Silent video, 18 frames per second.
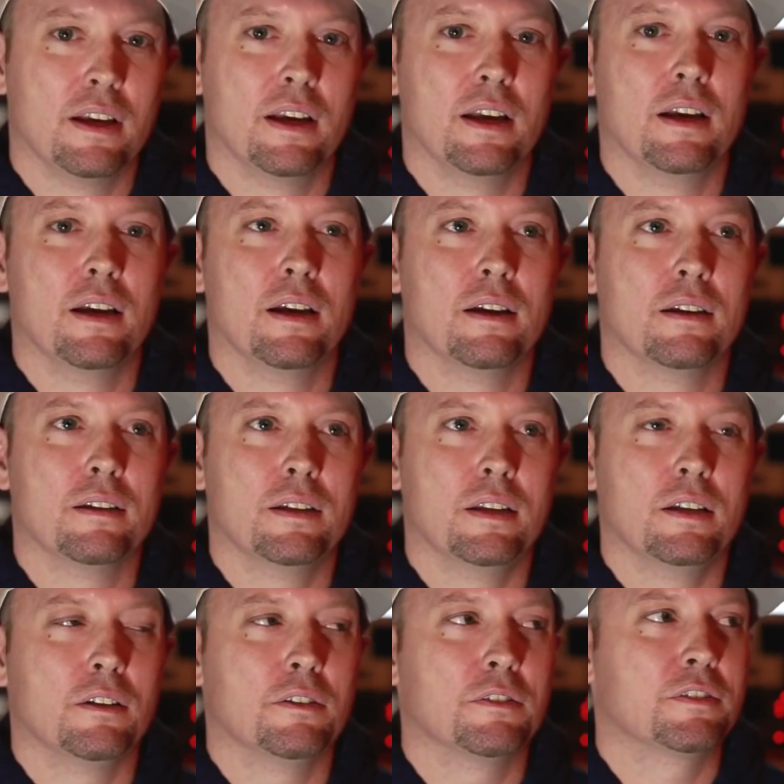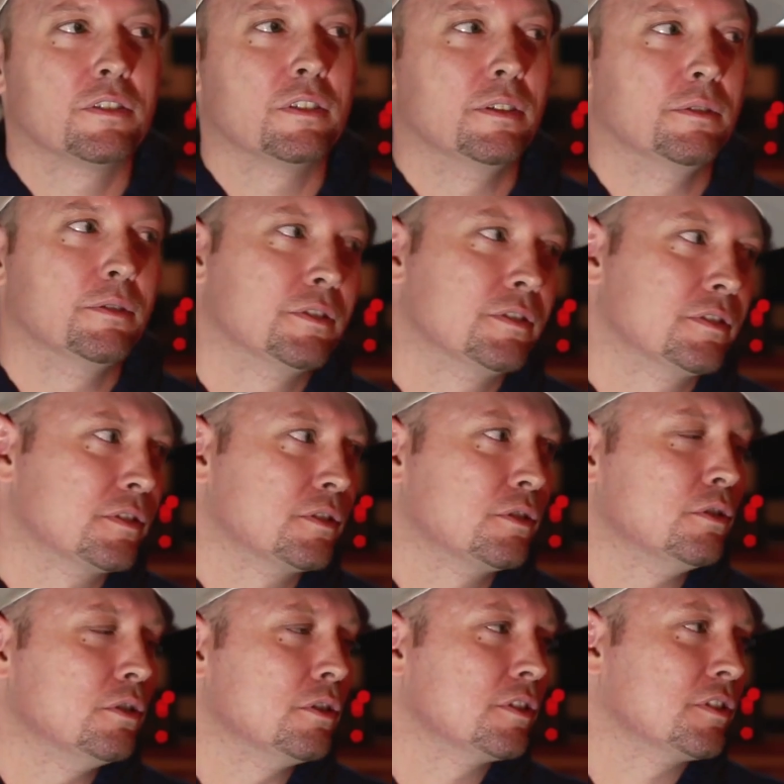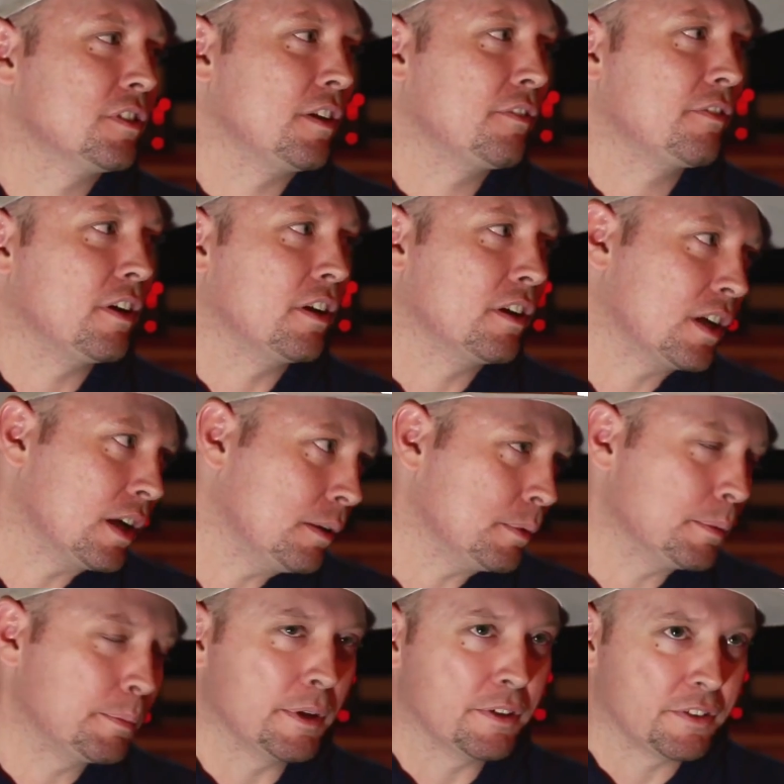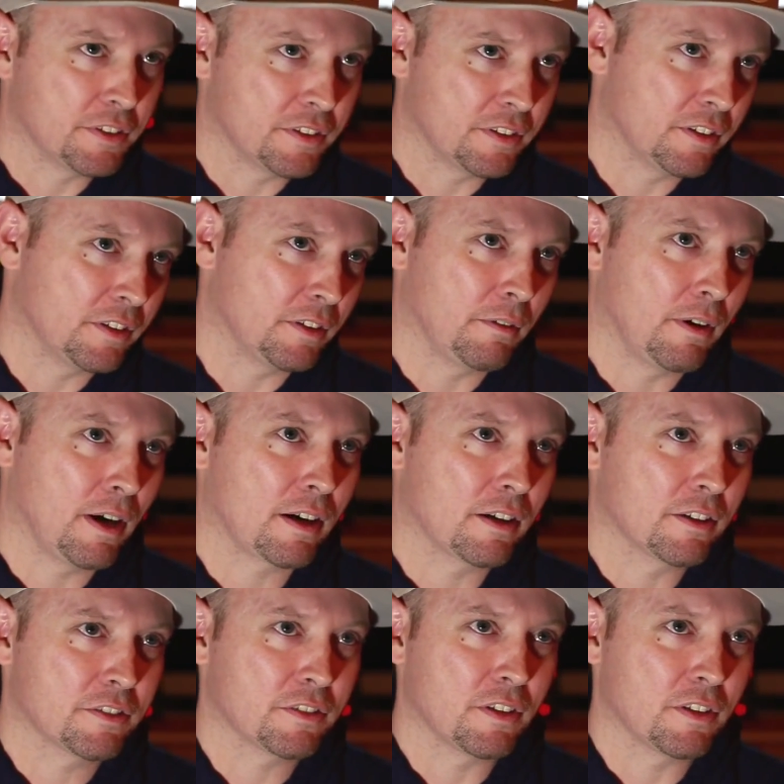And, it was cool because I found a couple pieces in the record,